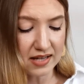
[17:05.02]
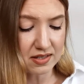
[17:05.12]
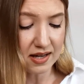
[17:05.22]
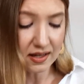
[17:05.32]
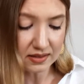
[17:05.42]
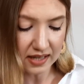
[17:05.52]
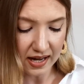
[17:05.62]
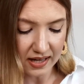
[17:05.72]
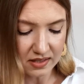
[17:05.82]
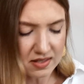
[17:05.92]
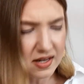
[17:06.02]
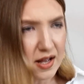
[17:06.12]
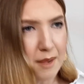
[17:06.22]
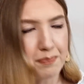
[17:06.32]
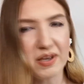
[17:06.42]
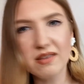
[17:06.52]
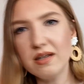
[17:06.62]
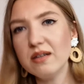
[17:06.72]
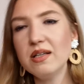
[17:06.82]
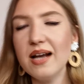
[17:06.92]
has aldehydes, but
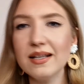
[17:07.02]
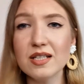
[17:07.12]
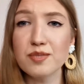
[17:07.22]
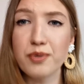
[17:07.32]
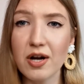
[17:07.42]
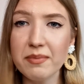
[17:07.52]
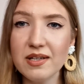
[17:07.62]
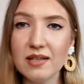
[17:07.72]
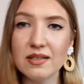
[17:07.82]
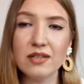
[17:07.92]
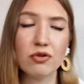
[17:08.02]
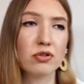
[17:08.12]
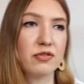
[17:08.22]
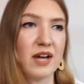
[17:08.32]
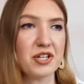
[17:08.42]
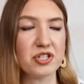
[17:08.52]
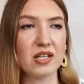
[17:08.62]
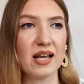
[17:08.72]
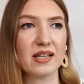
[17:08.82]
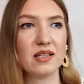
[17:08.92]
they are not as prominent and
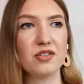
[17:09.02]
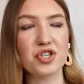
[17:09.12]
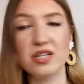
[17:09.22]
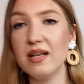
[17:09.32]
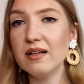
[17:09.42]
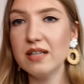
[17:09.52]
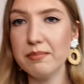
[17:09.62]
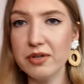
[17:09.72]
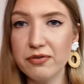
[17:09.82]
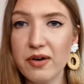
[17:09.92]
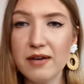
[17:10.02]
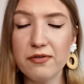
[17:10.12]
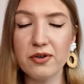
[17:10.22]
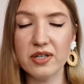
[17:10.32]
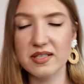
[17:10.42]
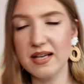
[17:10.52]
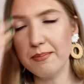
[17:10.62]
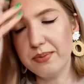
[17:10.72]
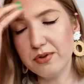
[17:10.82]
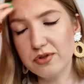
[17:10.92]
old-fashioned like in Chanel No. 5, for
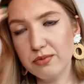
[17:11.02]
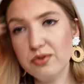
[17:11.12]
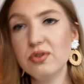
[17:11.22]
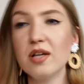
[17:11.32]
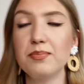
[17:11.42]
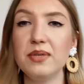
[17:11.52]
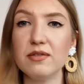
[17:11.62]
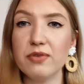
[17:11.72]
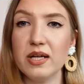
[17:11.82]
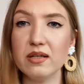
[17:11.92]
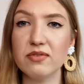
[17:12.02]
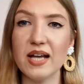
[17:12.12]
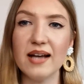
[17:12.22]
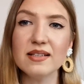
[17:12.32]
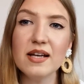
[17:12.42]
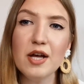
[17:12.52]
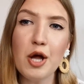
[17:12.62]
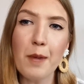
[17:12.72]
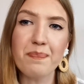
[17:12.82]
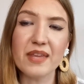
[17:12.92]
example, so do not be afraid of that.
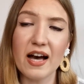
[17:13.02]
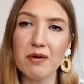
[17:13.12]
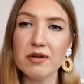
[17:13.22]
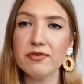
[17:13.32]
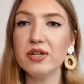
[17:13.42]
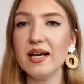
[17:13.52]
However,